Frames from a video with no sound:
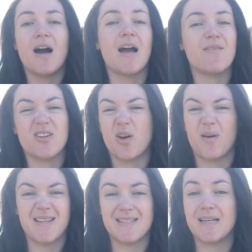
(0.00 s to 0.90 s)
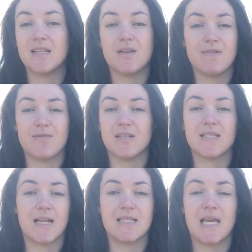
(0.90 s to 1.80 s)
I have no idea that you've even
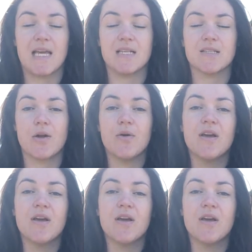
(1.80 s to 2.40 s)
sent it in. So